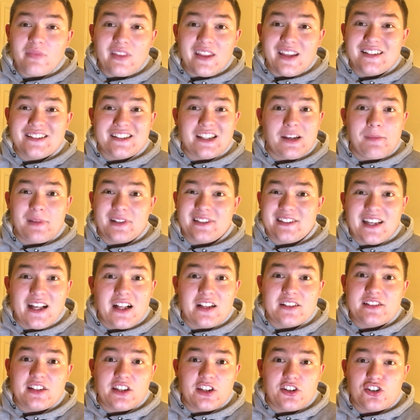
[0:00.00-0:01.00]
Is it a
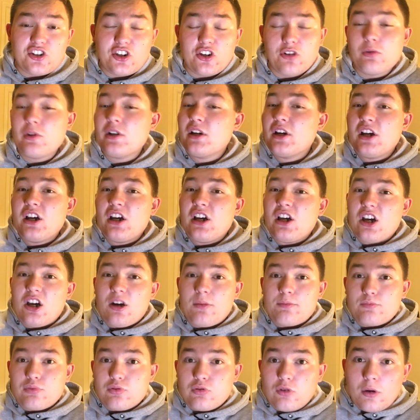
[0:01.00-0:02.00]
mentality issue?
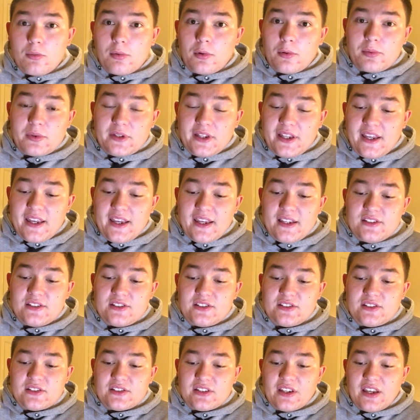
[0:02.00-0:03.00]
Probably
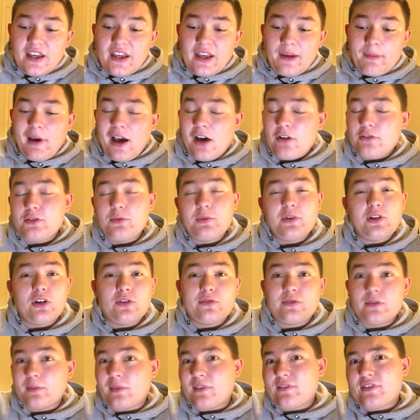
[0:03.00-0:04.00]
is. How do we go
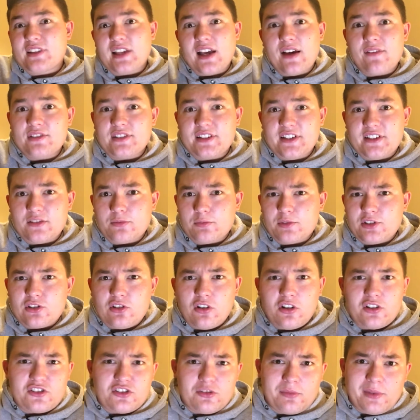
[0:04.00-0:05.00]
from the start of the season, we
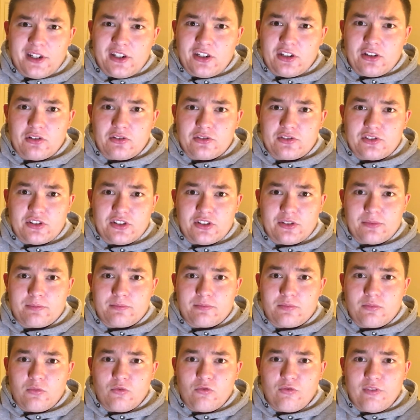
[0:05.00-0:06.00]
scored so many goals, to
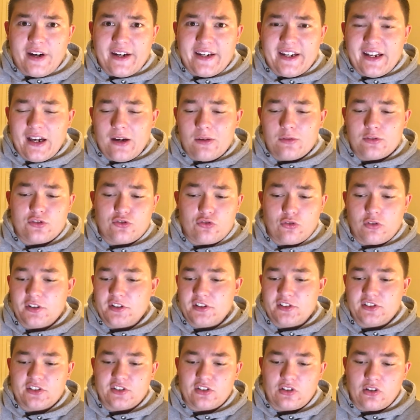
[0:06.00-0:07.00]
right now
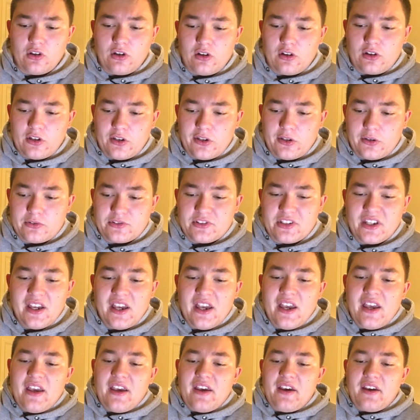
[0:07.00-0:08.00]
struggling to score goals?
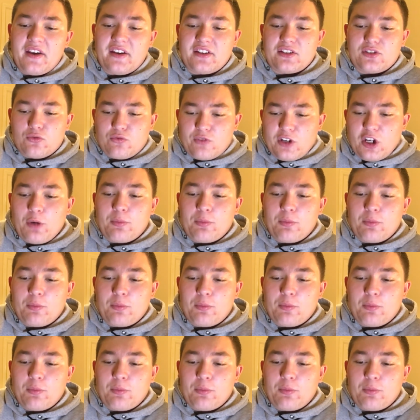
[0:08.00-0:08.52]
It's a real